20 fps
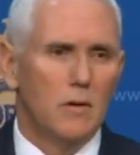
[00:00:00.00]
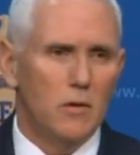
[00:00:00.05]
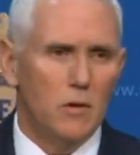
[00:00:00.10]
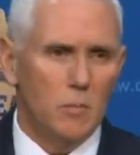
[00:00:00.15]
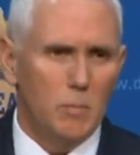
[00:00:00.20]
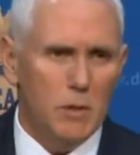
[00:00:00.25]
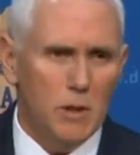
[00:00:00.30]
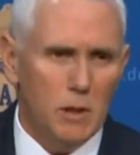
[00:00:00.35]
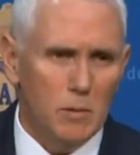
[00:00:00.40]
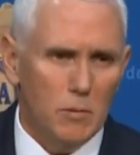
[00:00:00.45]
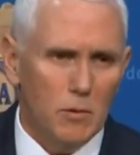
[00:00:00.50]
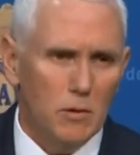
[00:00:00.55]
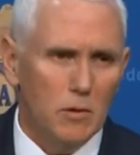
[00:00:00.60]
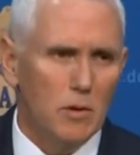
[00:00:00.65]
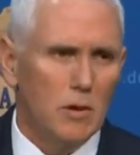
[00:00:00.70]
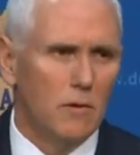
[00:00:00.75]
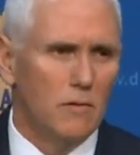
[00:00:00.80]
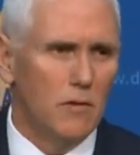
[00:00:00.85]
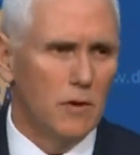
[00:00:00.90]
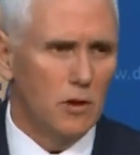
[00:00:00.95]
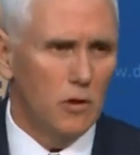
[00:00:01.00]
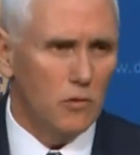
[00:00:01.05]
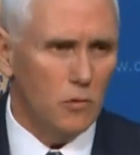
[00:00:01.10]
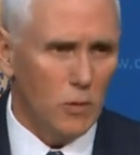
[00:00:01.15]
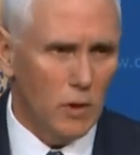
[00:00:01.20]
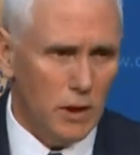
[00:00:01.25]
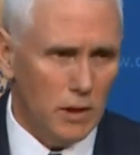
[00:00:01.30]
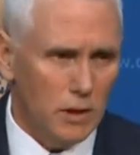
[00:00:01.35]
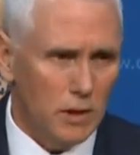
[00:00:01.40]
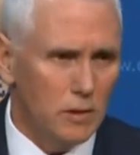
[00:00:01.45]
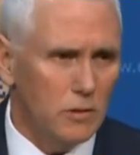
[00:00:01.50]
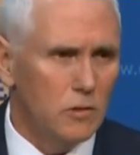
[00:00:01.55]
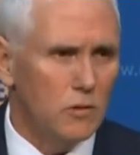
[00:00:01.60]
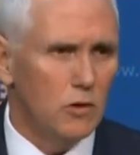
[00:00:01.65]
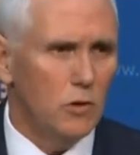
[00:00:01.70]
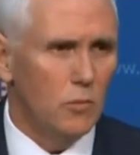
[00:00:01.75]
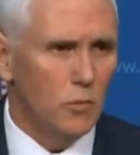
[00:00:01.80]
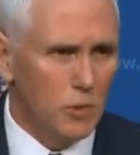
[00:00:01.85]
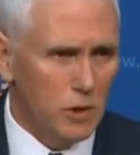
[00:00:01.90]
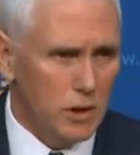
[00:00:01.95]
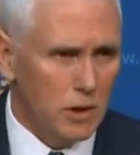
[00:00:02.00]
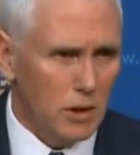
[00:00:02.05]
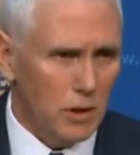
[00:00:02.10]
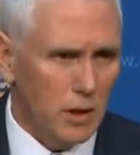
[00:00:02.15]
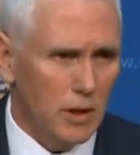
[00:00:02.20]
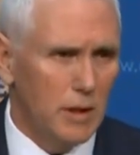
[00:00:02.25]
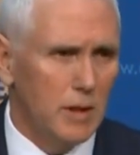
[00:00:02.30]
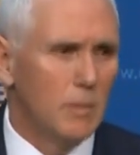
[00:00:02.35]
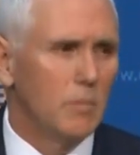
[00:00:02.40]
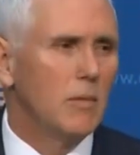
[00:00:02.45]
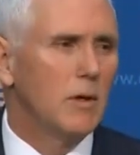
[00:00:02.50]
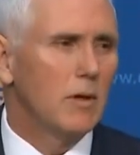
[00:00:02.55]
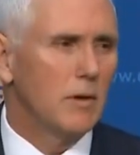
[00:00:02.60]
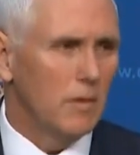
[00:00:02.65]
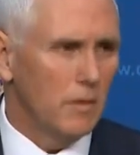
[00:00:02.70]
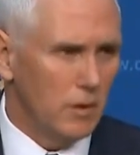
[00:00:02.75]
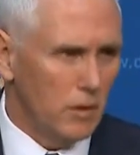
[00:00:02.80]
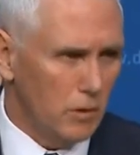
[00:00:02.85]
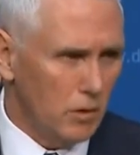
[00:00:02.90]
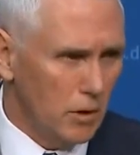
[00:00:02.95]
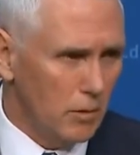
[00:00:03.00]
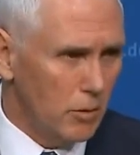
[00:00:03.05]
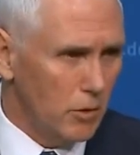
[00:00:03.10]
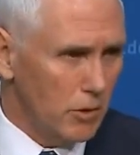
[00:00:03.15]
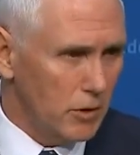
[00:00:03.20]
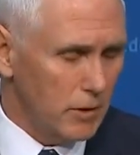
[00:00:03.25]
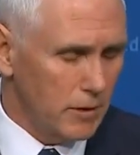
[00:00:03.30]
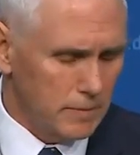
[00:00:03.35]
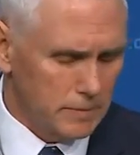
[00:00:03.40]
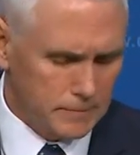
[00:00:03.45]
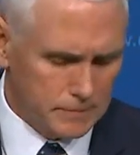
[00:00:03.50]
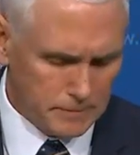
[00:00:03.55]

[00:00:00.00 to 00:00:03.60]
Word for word: the people of Venezuela to reclaim their liberty.